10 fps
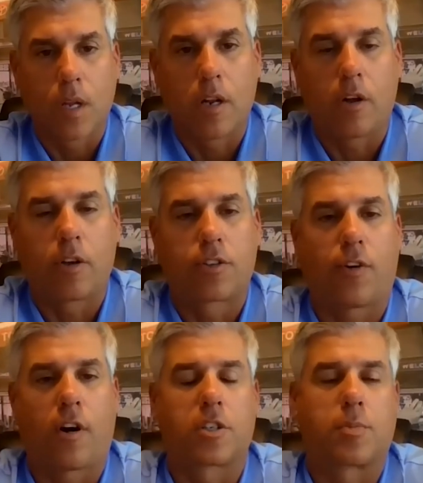Now, as
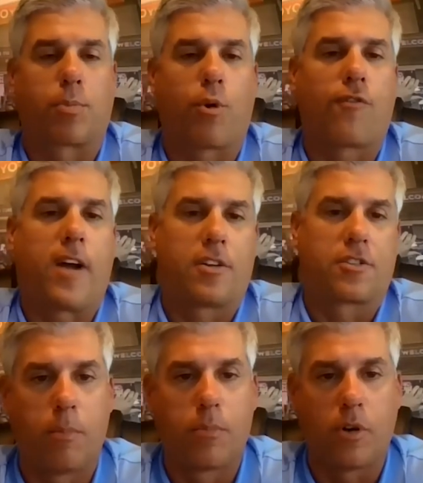far as
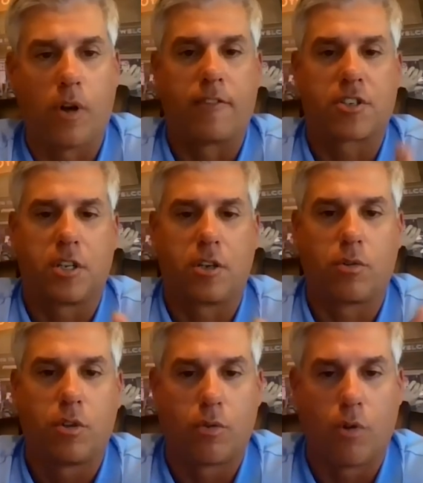profiles, obviously
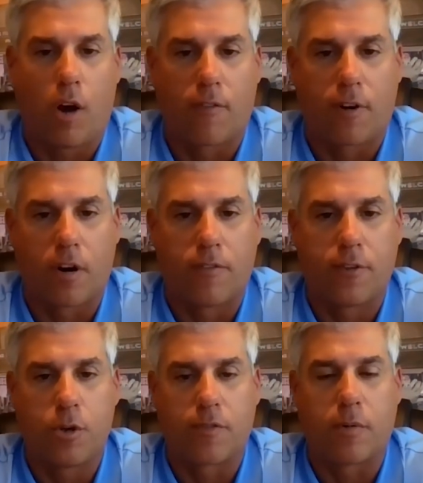you offer a
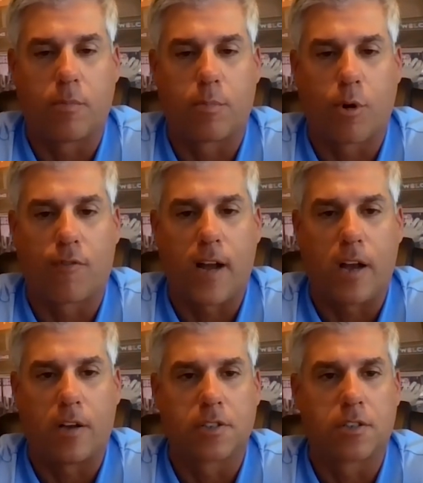few different
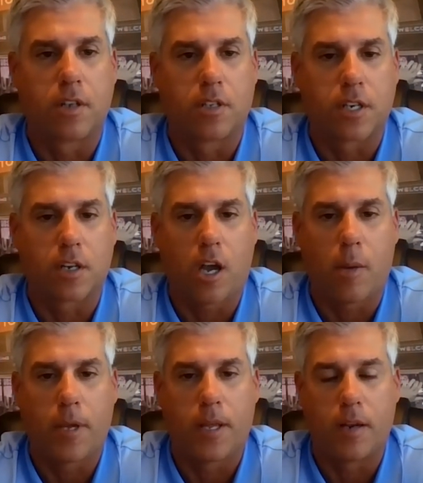profiles. Does it
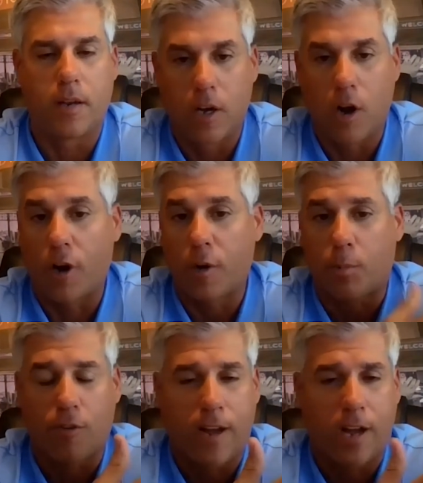come in all your
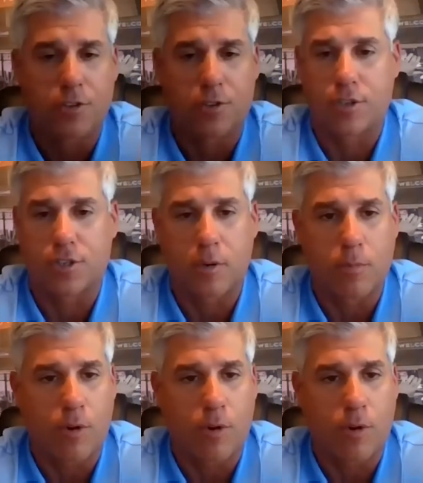profiles or in certain